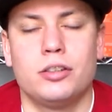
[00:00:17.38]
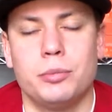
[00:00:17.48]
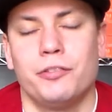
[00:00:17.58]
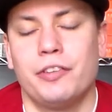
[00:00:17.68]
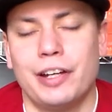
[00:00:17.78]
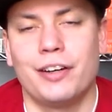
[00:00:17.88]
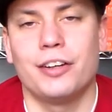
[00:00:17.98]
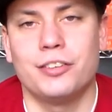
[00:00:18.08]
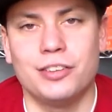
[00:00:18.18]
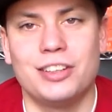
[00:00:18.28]
to be fair,
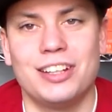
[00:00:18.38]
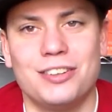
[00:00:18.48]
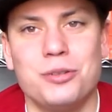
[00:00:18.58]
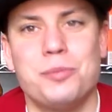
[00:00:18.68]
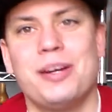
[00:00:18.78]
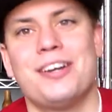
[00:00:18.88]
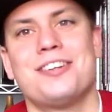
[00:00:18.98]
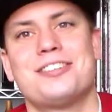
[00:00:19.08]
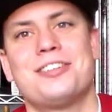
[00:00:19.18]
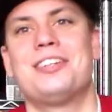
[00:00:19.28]
I did get two
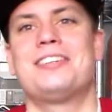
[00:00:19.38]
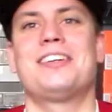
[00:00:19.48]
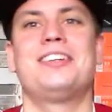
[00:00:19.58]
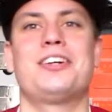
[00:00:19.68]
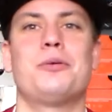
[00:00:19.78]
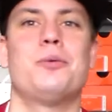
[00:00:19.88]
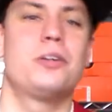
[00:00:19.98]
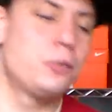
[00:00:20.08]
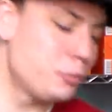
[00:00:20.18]
pairs, so I did take a look at one of